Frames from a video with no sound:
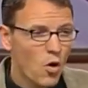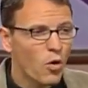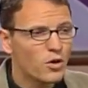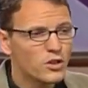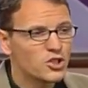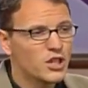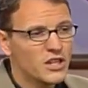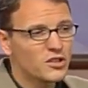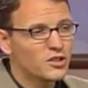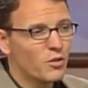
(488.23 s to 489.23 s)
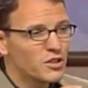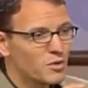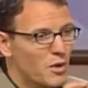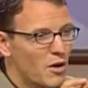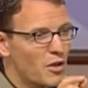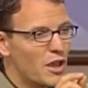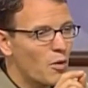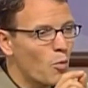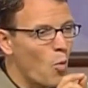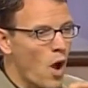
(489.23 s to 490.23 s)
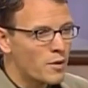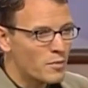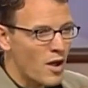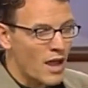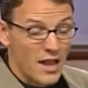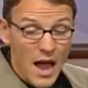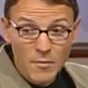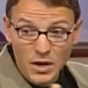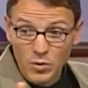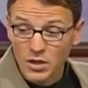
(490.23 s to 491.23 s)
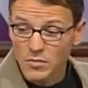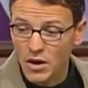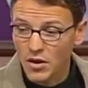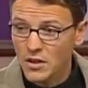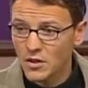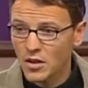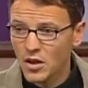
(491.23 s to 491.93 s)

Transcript: Or is Jesus going to marry one bride? How many will he marry?